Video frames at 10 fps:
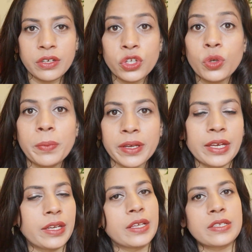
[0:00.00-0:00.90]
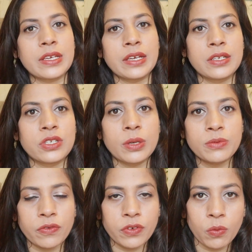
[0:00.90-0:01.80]
new beginnings in
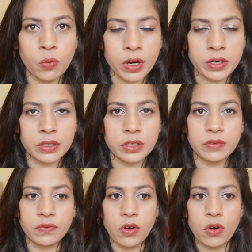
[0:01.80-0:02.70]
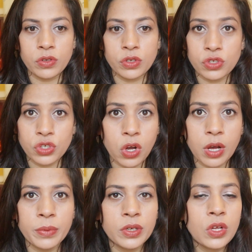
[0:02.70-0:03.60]
terms of your work or your
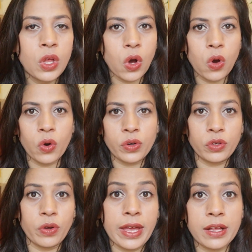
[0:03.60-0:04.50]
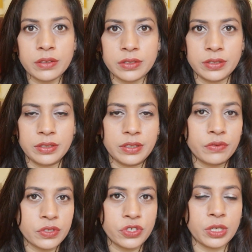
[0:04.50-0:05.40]
job or your health
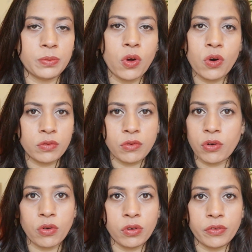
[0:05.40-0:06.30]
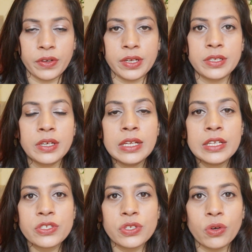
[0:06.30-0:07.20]
regime, or all of it.
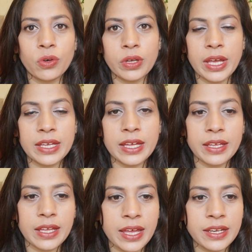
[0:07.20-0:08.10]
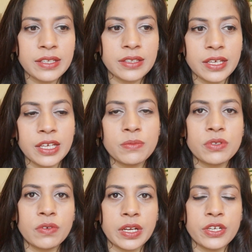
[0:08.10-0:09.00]
So any
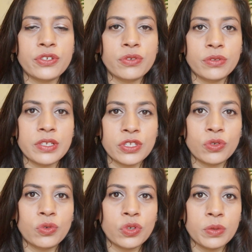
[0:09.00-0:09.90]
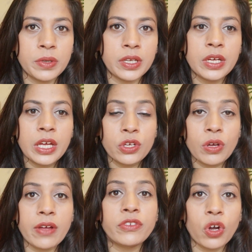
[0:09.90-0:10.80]
themes related to this, you
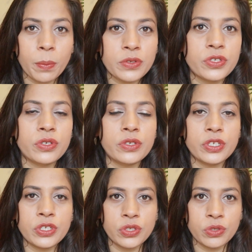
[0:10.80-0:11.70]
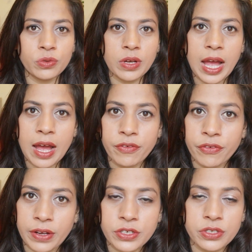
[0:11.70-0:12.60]
have the opportunity to have
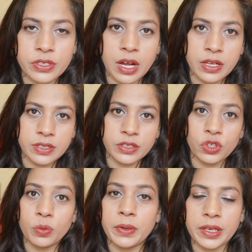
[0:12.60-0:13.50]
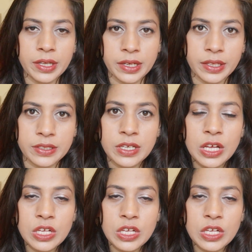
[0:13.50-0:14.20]
fresh starts and new beginnings.